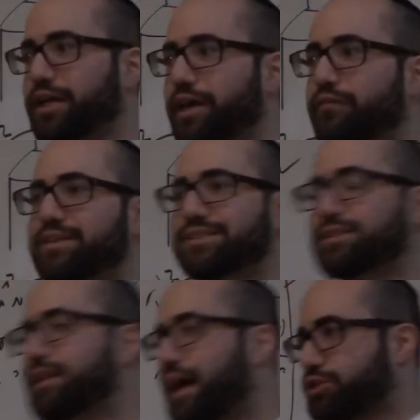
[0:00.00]
if it's
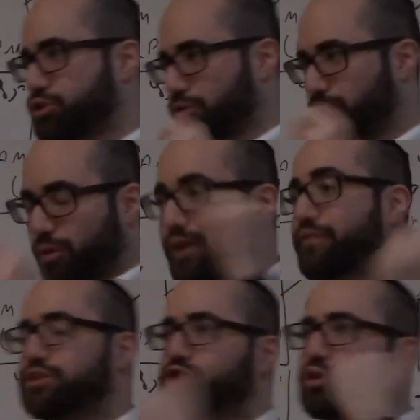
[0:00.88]
not true, or if
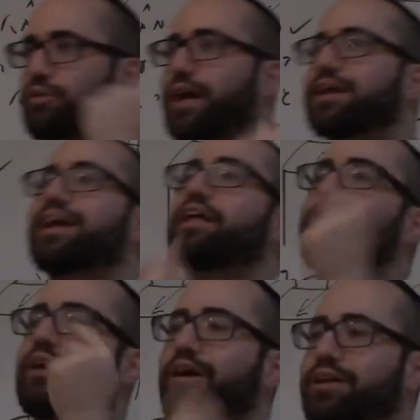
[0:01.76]
it's true that
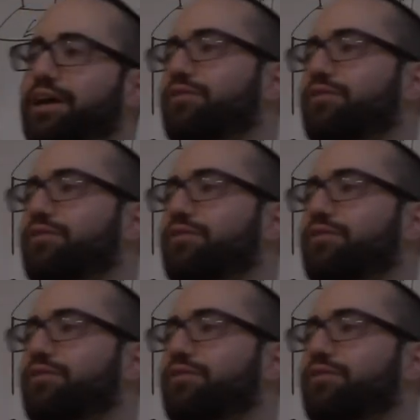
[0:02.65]
the honey of